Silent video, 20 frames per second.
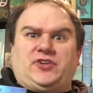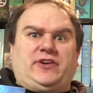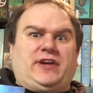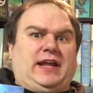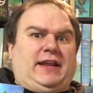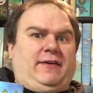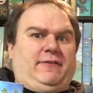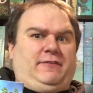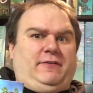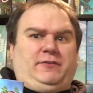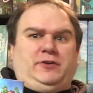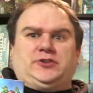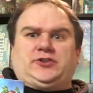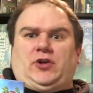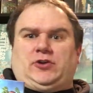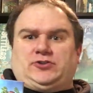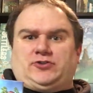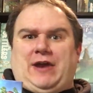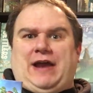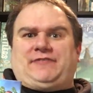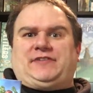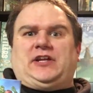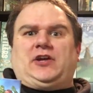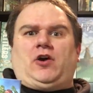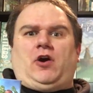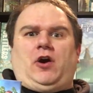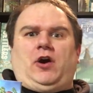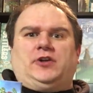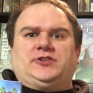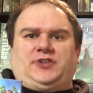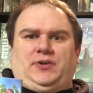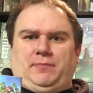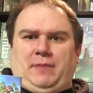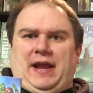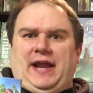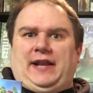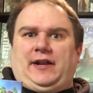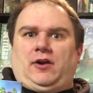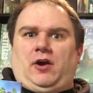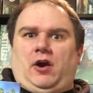so you can kind of, if you start drafting cards or
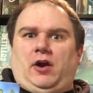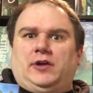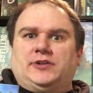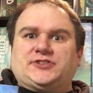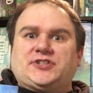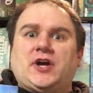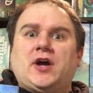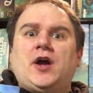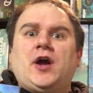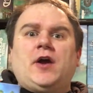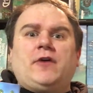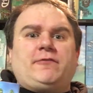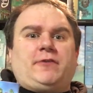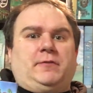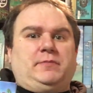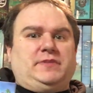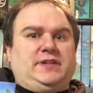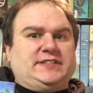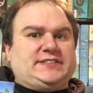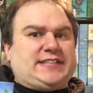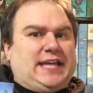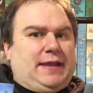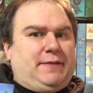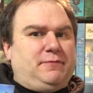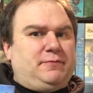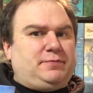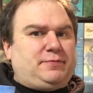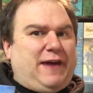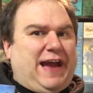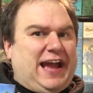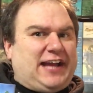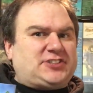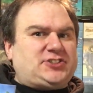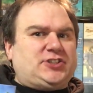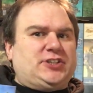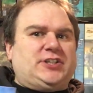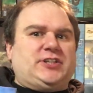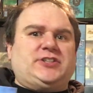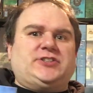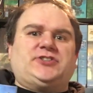buying cards from the same
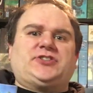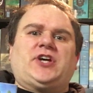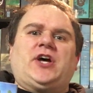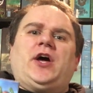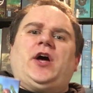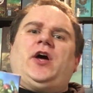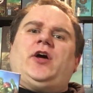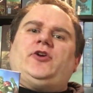factions,